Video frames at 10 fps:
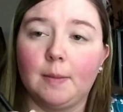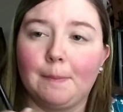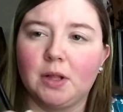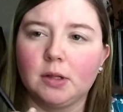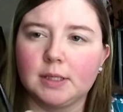
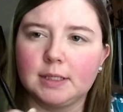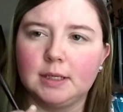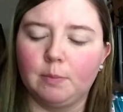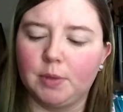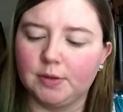melt
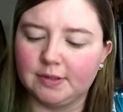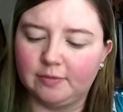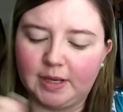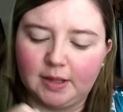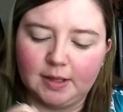
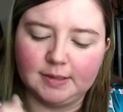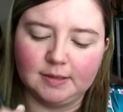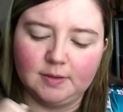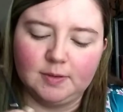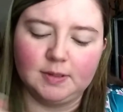impulsive palette,
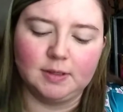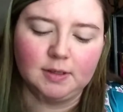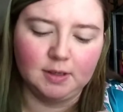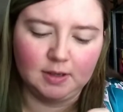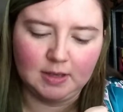so that one's like